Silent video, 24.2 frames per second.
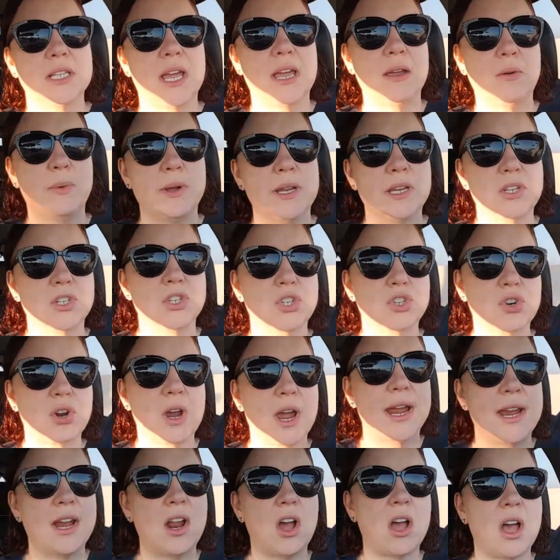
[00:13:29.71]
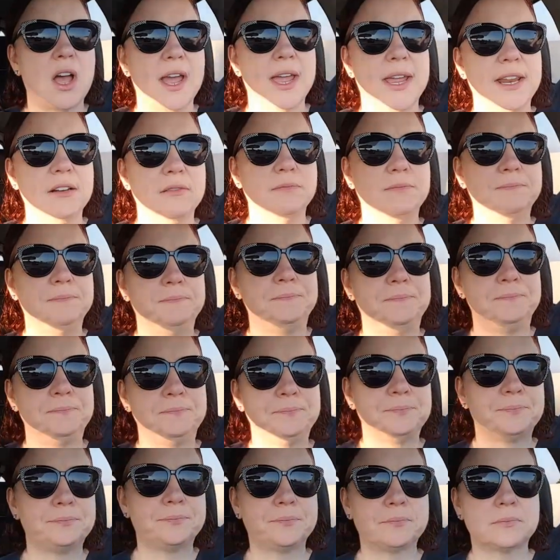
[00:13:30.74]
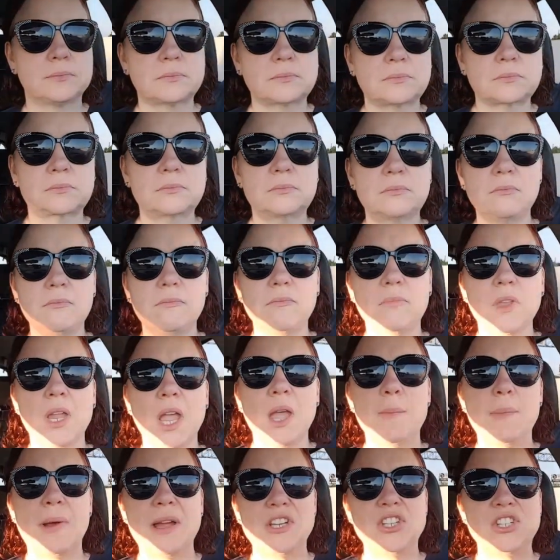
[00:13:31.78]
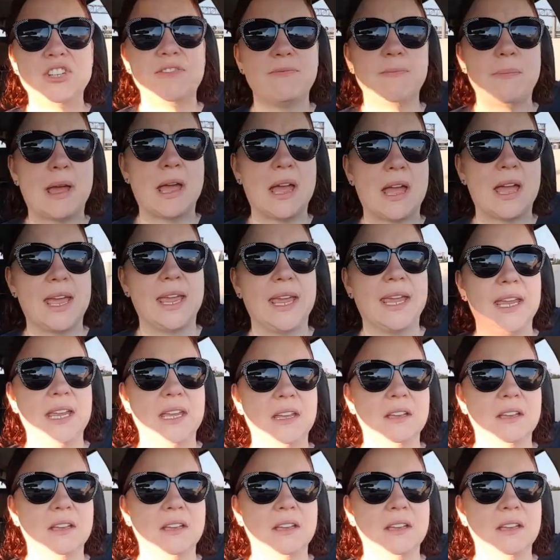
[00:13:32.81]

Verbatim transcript: I went and tried on a bunch of my